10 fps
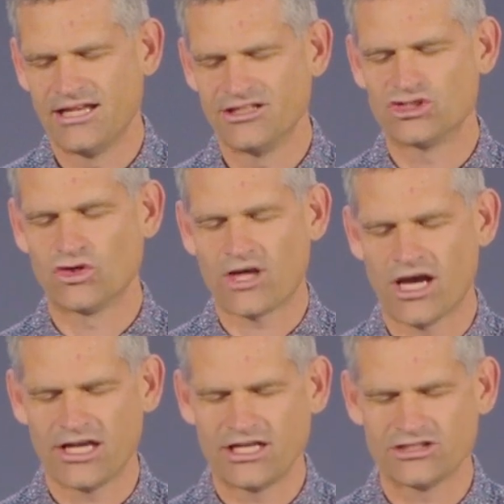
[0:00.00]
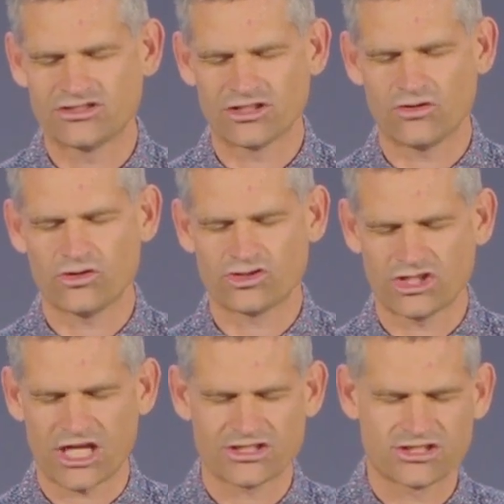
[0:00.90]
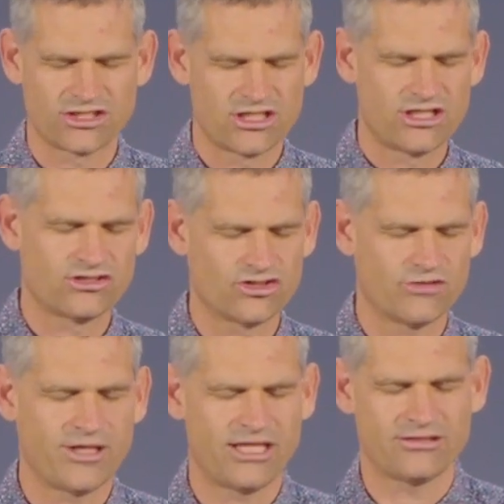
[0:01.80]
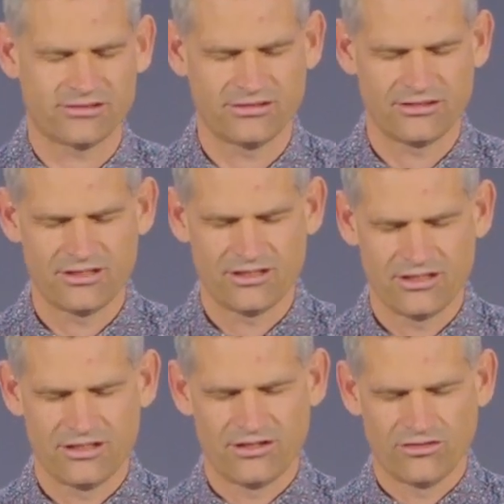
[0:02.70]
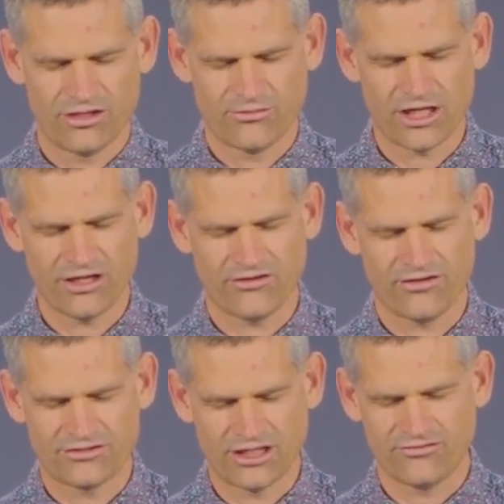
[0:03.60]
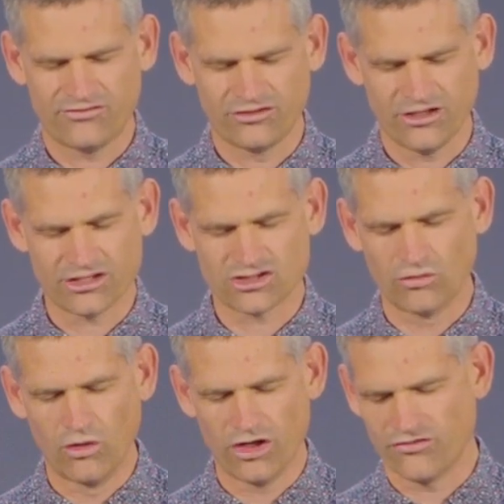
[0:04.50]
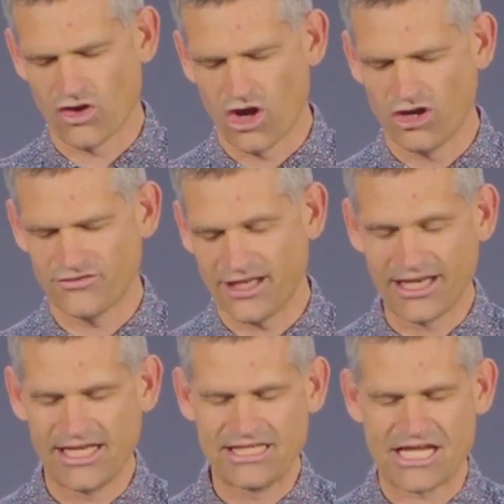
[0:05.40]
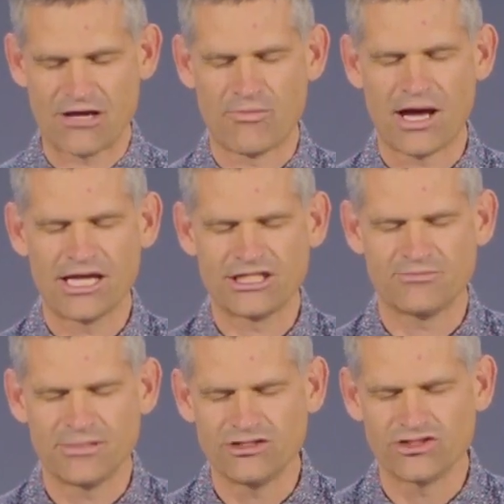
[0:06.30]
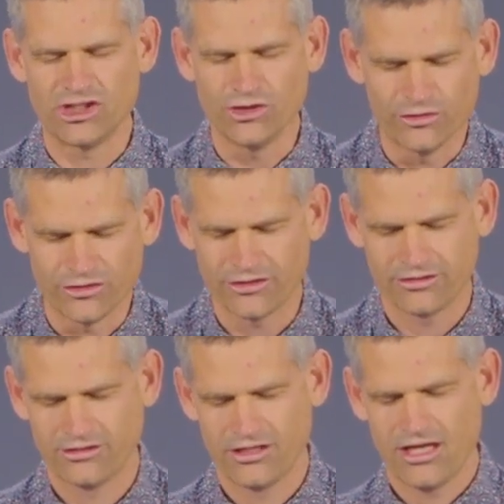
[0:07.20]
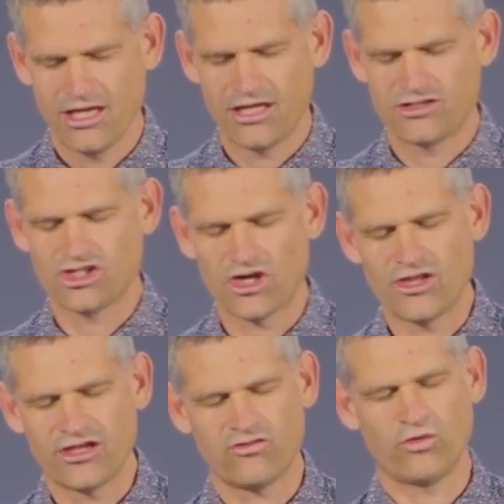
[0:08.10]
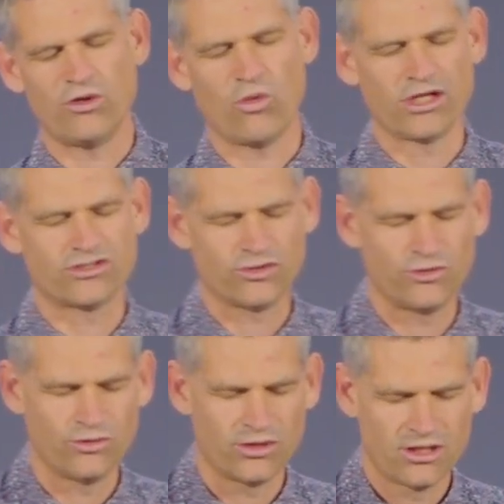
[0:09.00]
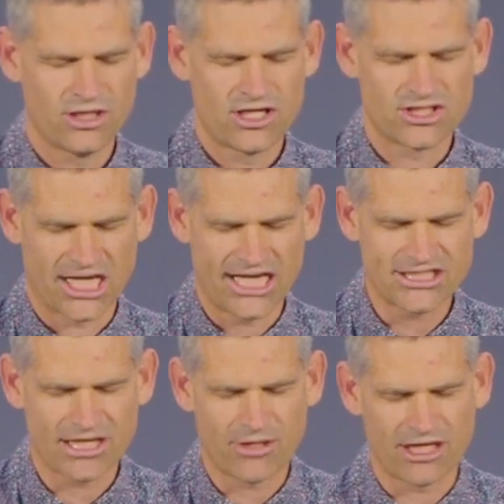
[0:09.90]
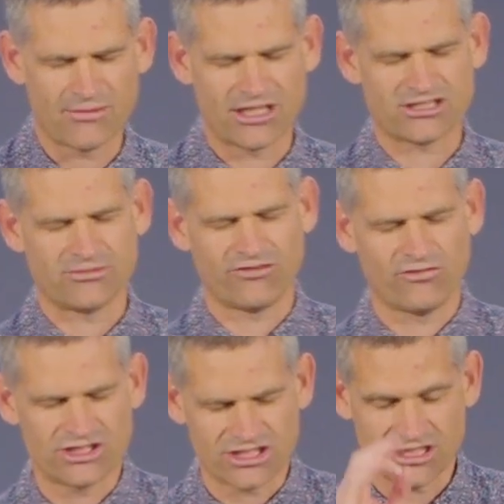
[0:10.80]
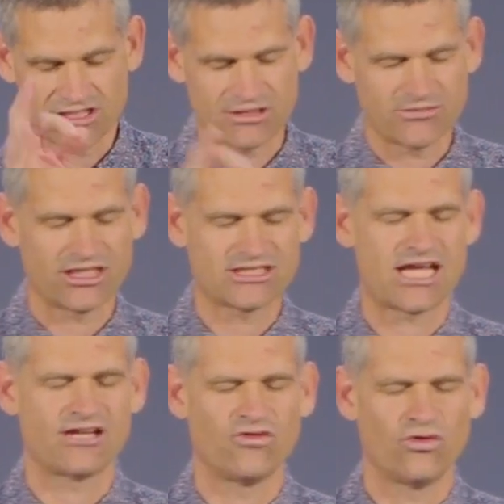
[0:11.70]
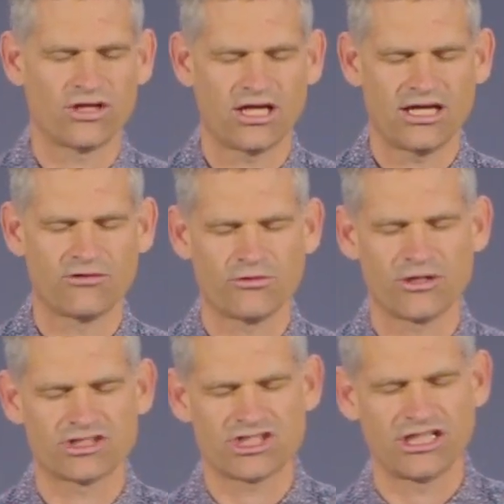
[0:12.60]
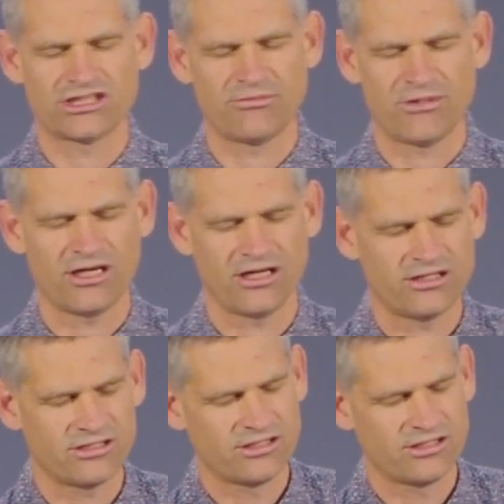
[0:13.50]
is your kindness that causes us to repent. Lord, I'm thankful that it's the Word of God that leads our mind to be renewed. And so that if we want to change our mind about something, if we see something that's out of order and we want to change our mind,